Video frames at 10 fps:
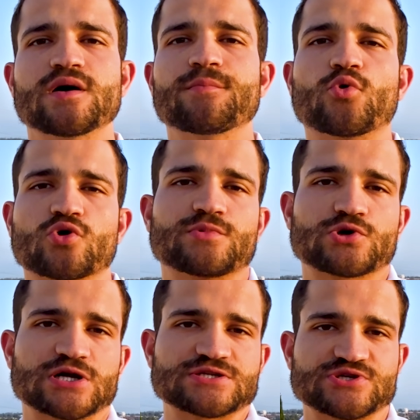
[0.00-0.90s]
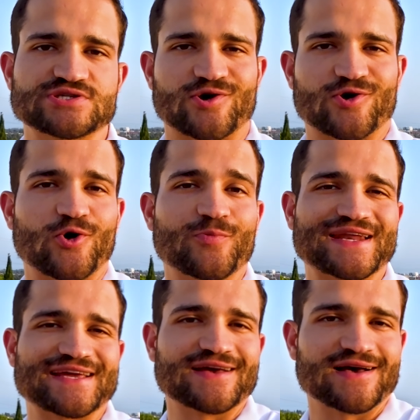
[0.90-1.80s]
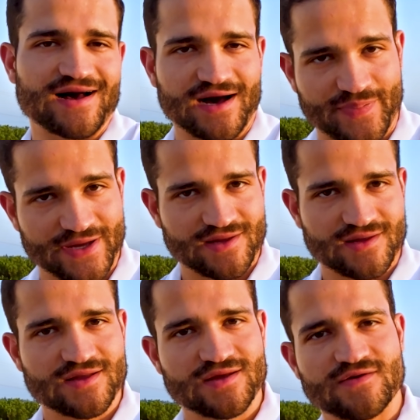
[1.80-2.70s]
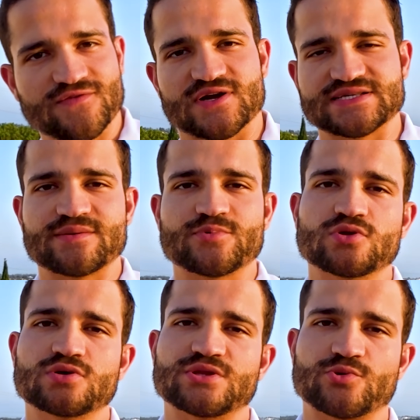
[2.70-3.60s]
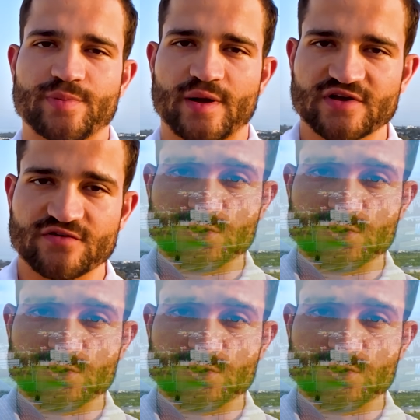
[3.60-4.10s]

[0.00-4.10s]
more and more countries are opening up. For example, the Republic of